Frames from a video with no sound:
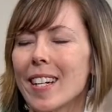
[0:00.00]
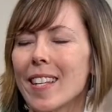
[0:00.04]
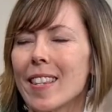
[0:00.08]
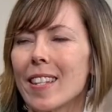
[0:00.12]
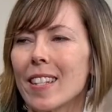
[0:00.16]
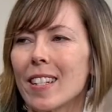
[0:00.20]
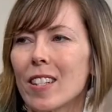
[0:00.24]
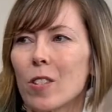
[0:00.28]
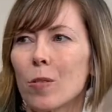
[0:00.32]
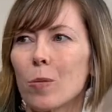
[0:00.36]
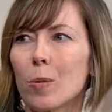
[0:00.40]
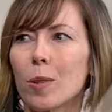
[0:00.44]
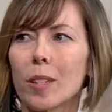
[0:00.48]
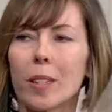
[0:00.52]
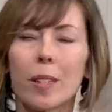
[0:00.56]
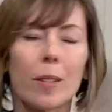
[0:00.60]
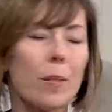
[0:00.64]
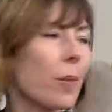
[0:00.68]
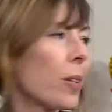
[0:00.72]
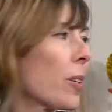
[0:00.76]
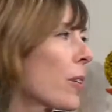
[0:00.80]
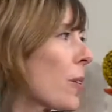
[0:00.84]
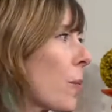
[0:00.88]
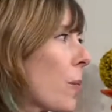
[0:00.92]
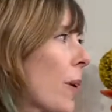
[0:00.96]
I think it's really
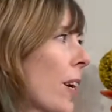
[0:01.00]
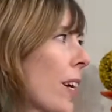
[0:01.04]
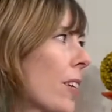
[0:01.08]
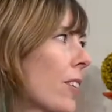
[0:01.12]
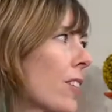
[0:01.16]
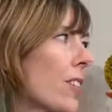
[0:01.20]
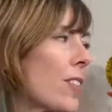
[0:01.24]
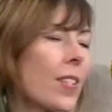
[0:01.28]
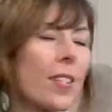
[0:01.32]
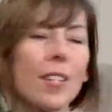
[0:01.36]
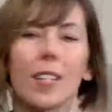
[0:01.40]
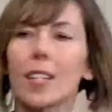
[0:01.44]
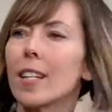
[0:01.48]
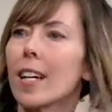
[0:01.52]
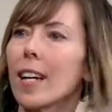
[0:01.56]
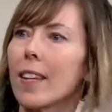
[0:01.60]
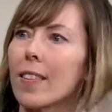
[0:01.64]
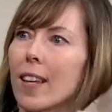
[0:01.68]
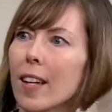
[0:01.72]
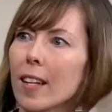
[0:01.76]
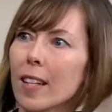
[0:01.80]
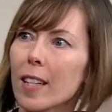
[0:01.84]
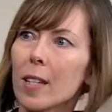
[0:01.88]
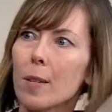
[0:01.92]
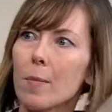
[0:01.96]
worthwhile just to get
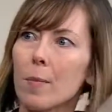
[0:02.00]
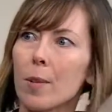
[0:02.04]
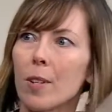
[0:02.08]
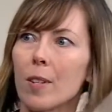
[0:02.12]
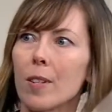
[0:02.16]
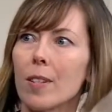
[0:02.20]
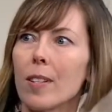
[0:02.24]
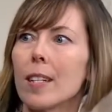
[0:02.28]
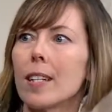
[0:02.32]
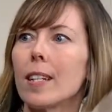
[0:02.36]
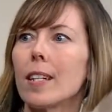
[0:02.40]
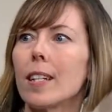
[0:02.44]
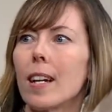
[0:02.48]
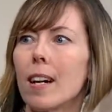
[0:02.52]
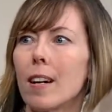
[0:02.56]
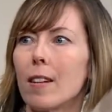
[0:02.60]
that community